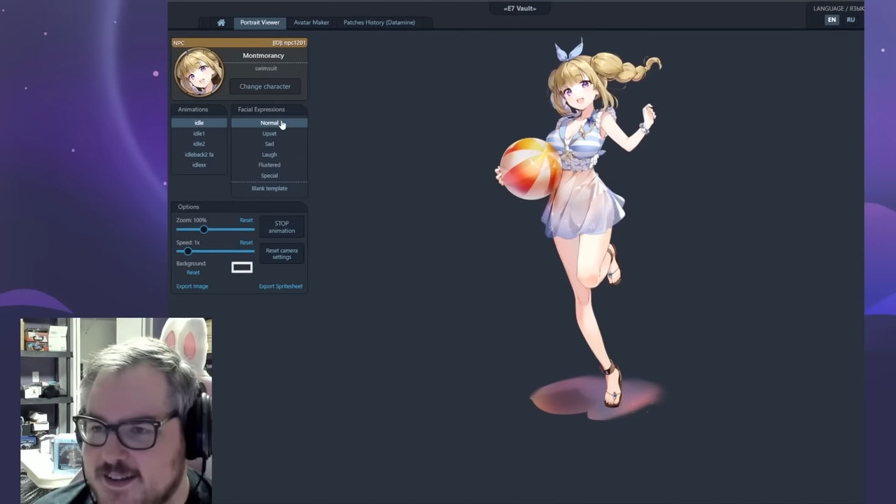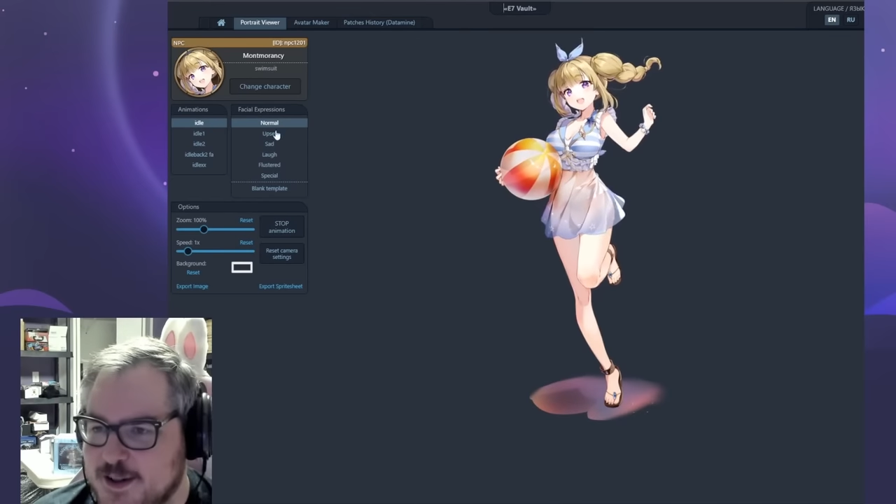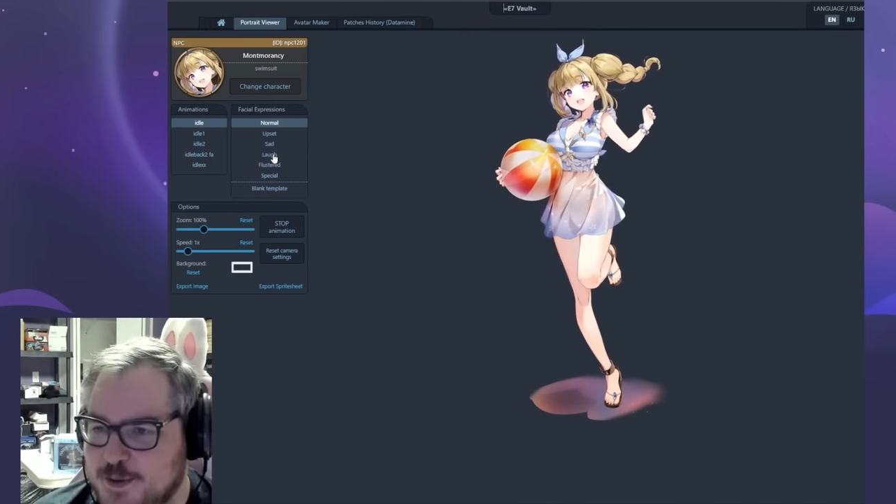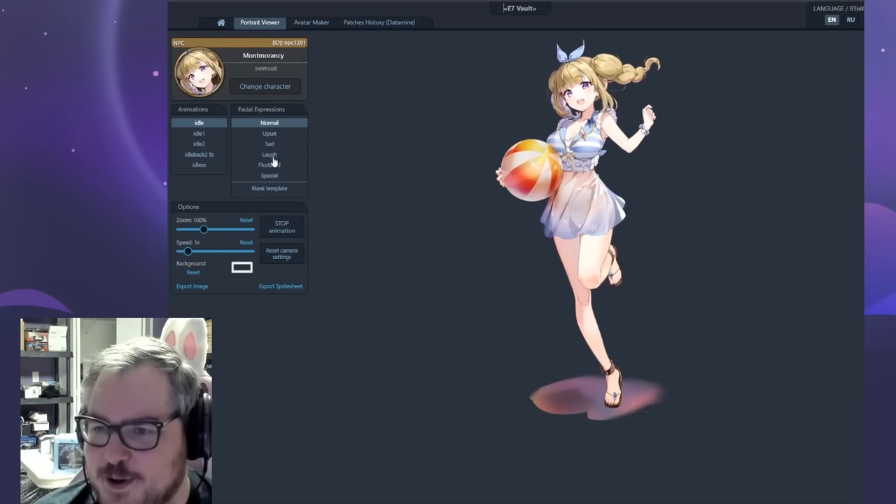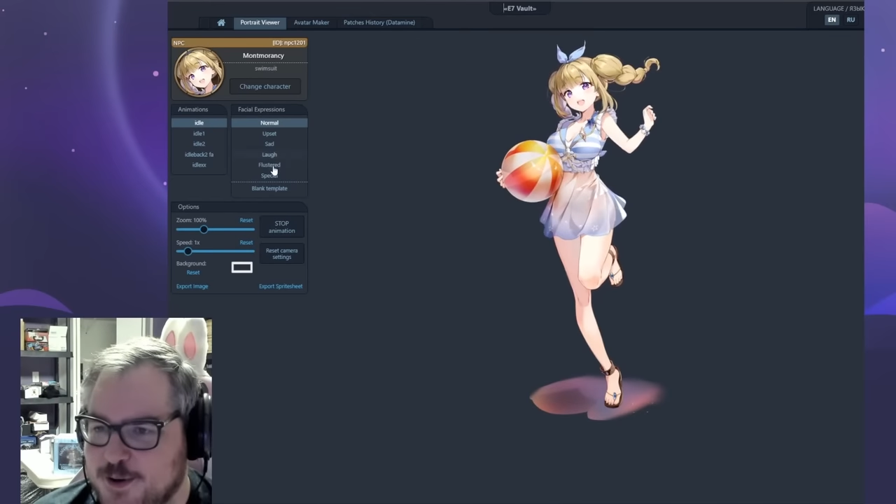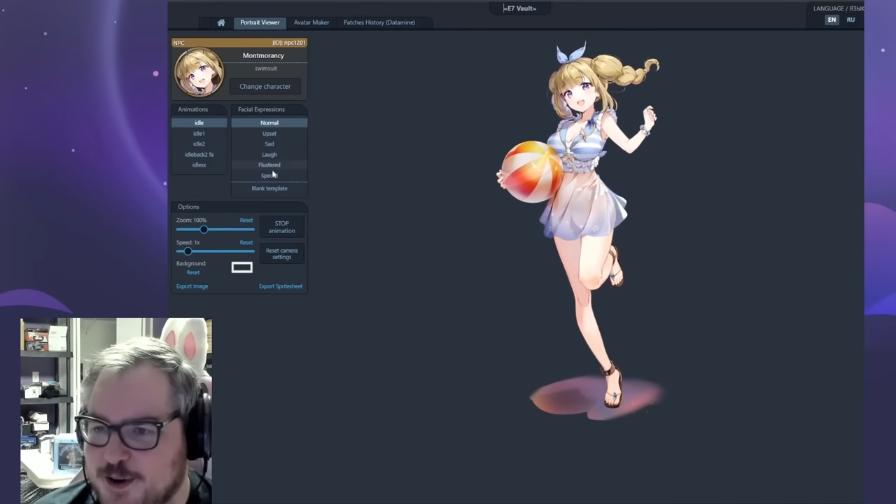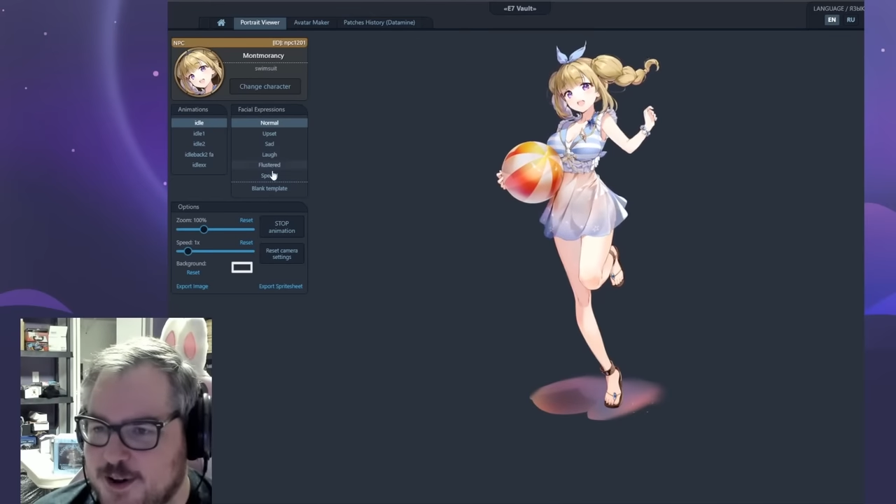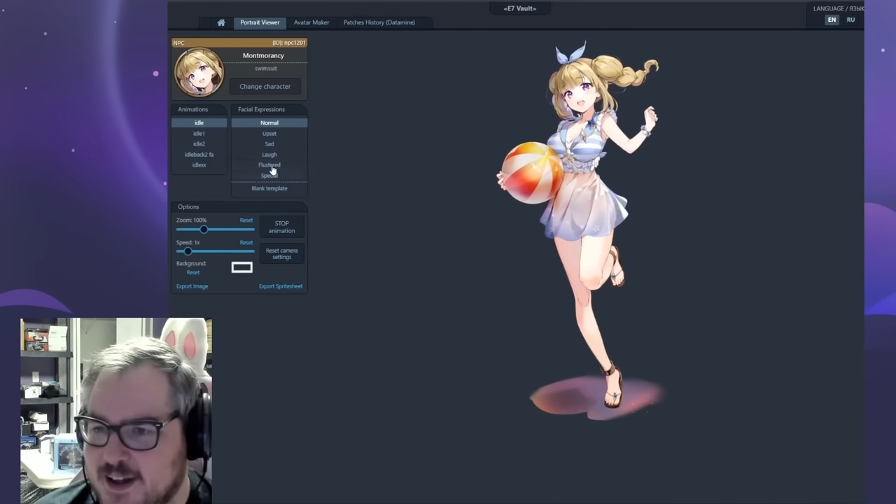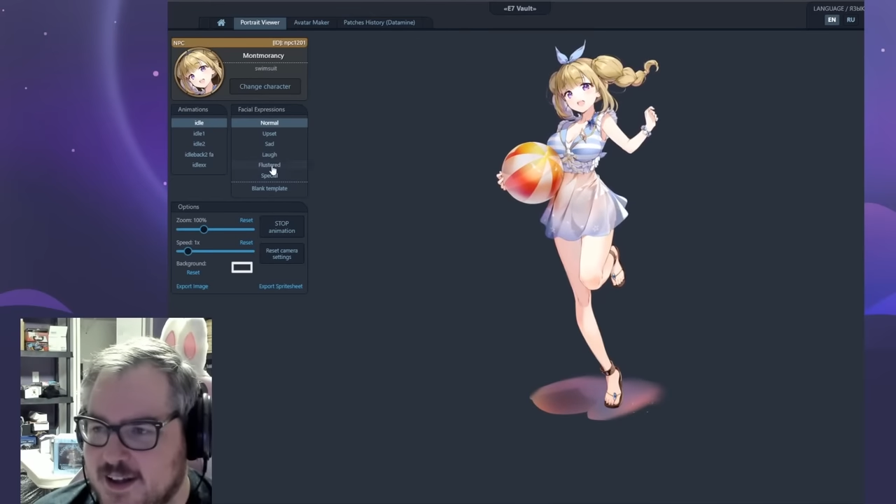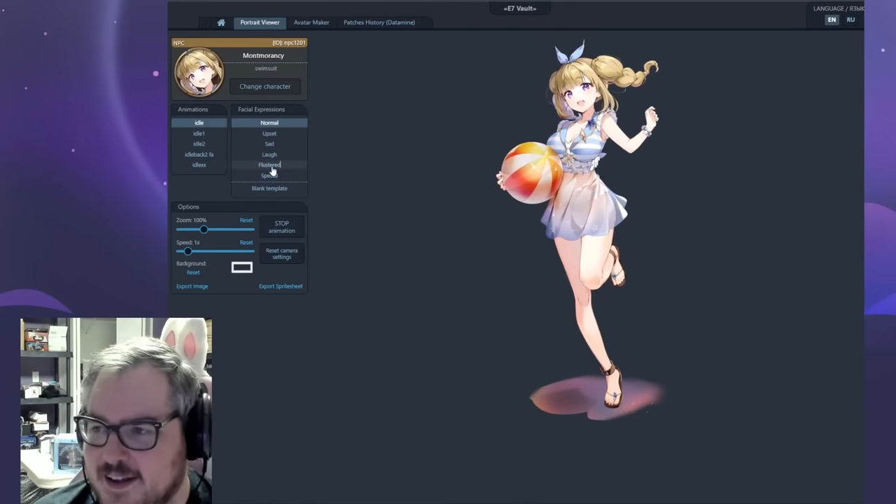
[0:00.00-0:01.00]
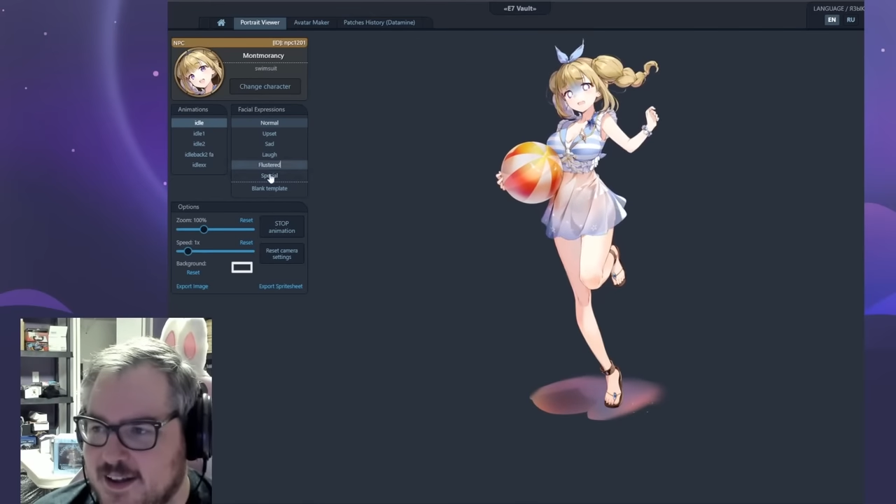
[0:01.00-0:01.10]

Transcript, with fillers: Super cool.